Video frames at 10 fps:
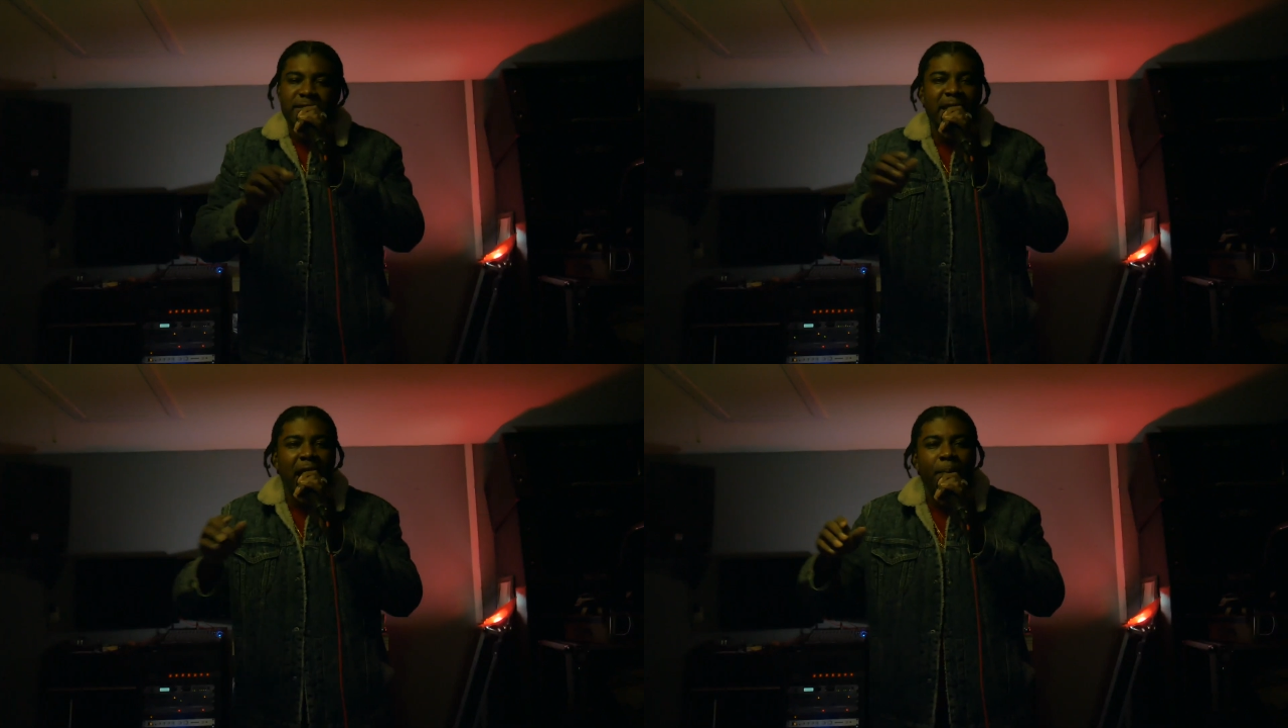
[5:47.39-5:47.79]

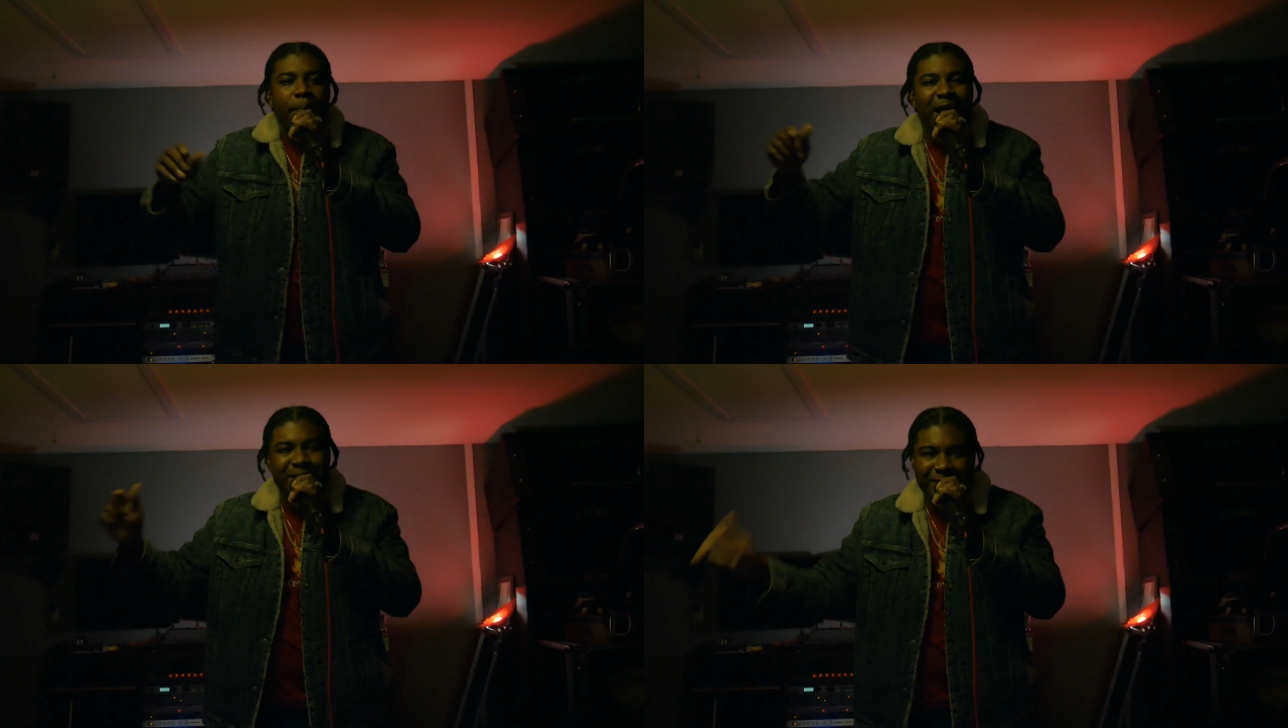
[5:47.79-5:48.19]
song
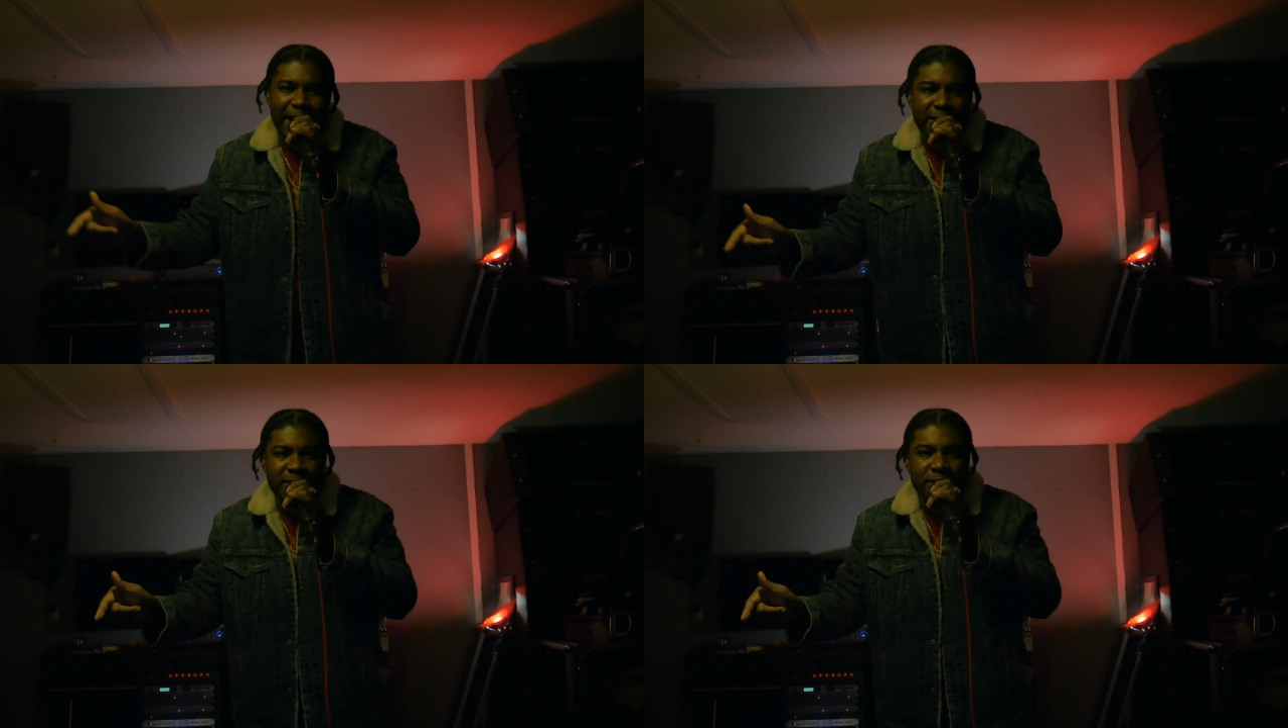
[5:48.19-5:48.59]
makes
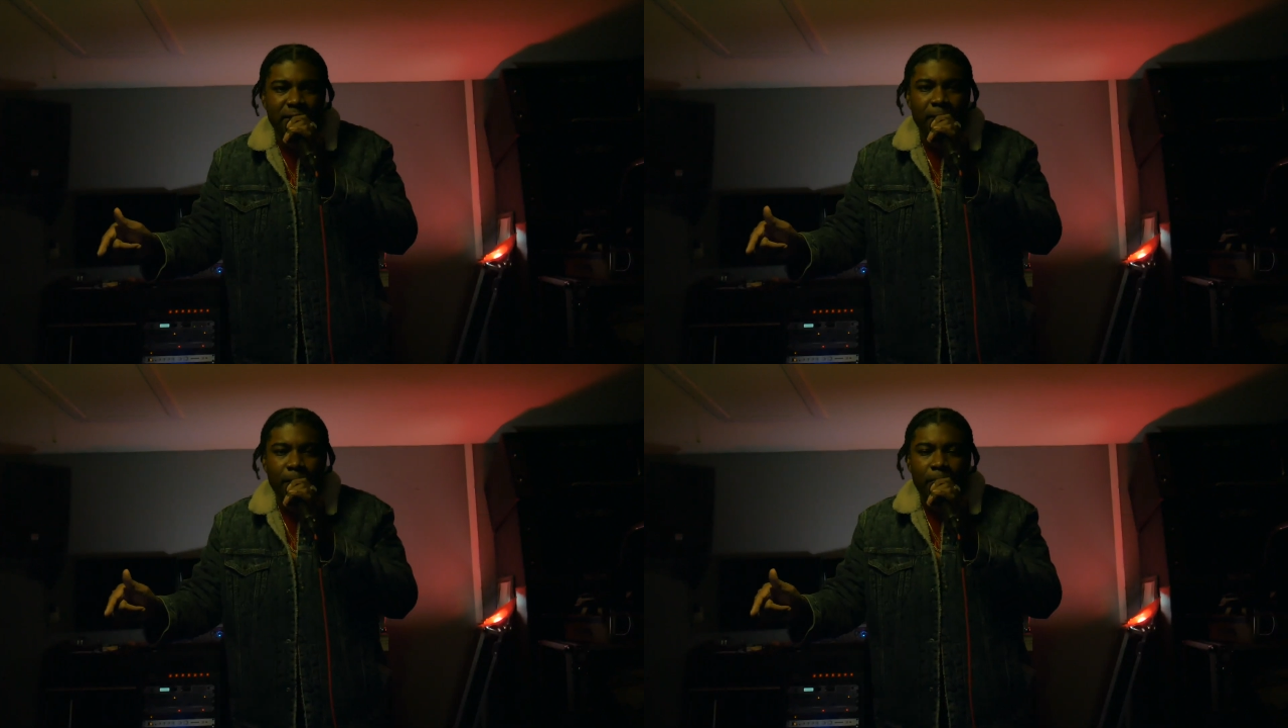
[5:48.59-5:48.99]

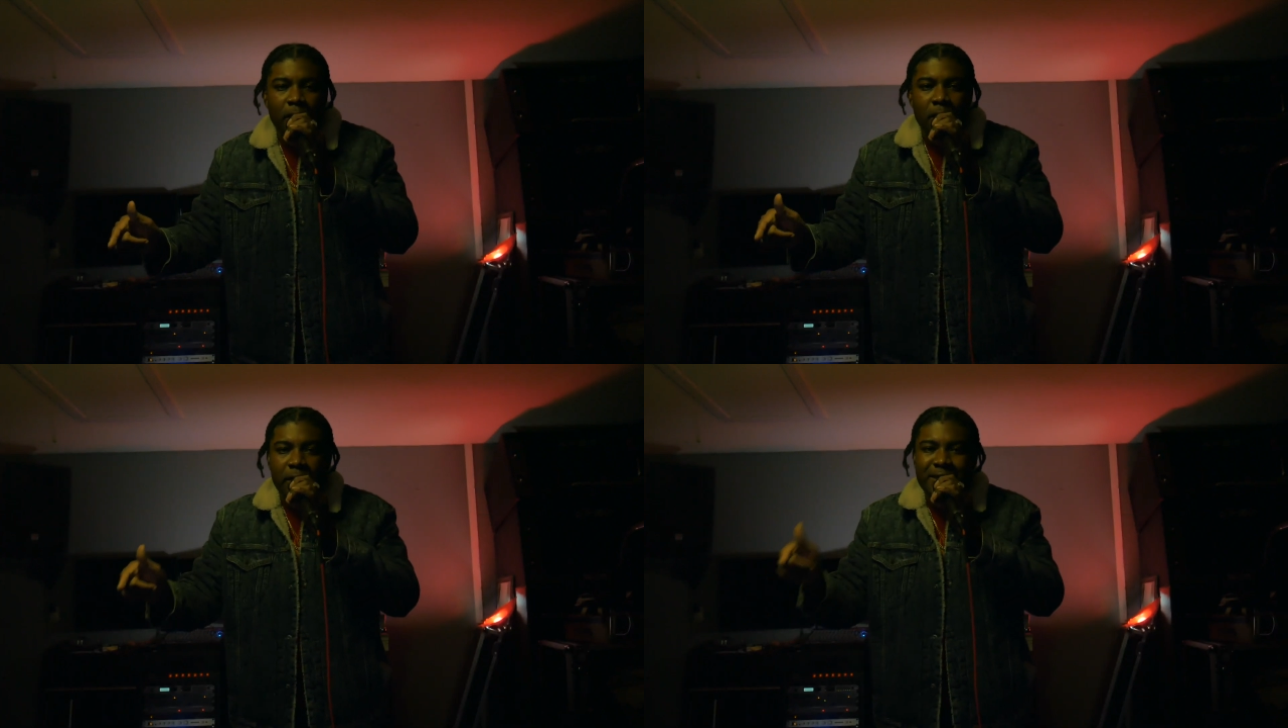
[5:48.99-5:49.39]
sense.
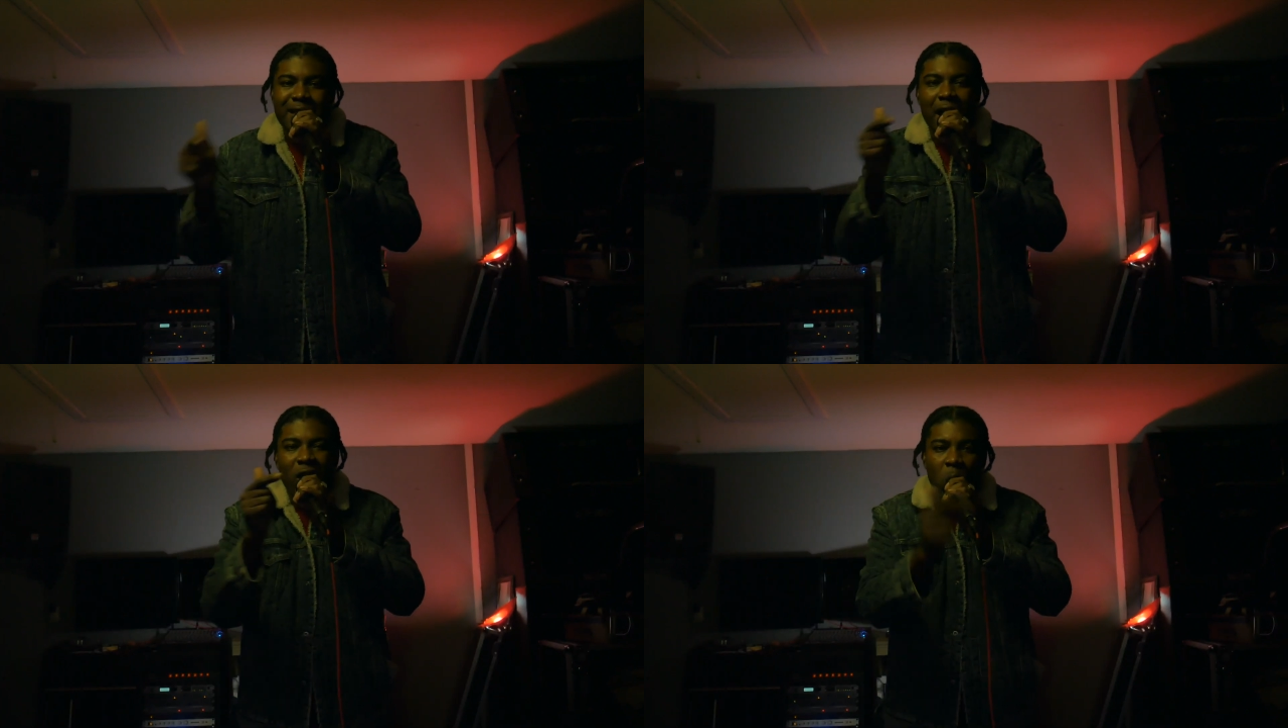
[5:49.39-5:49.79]
The
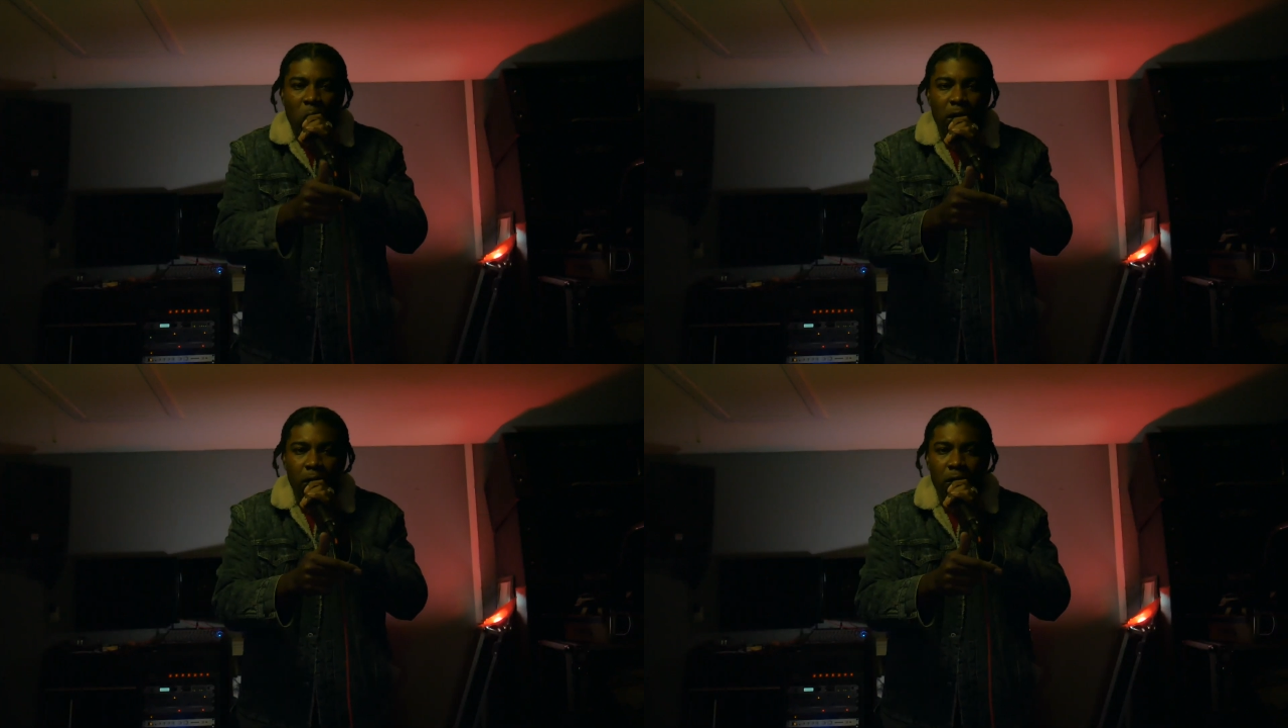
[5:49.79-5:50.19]
song
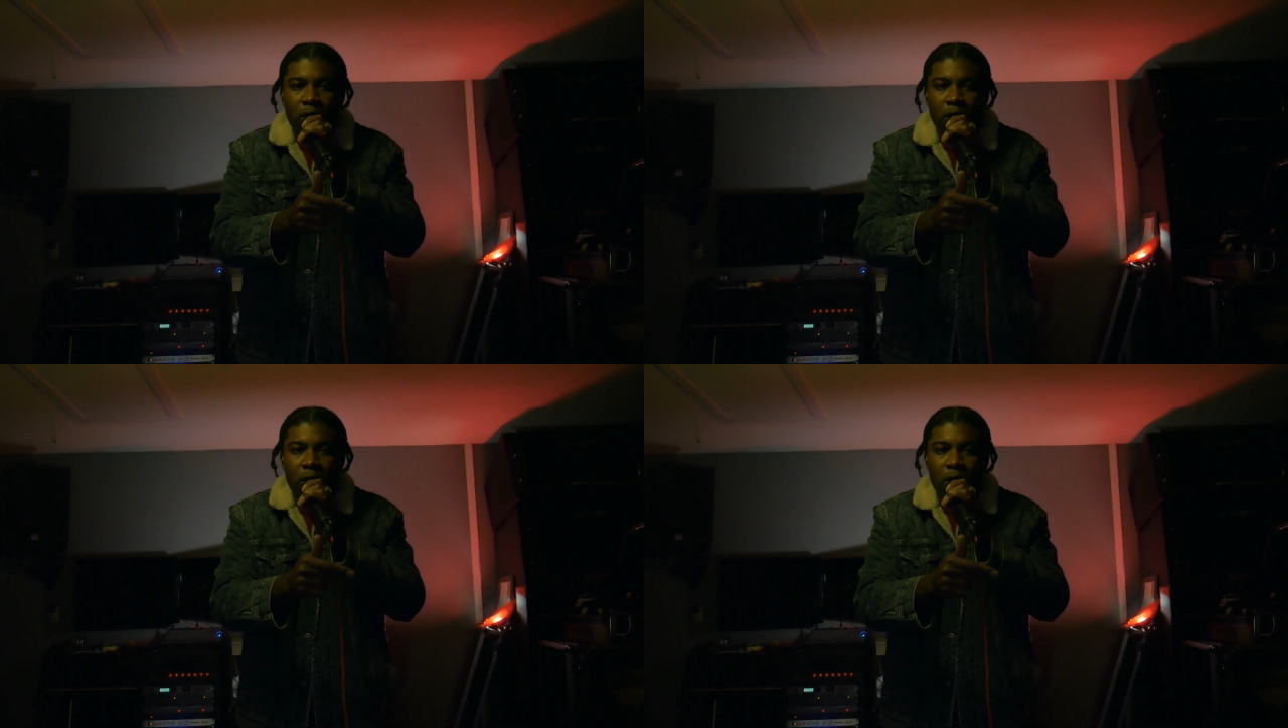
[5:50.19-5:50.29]
good.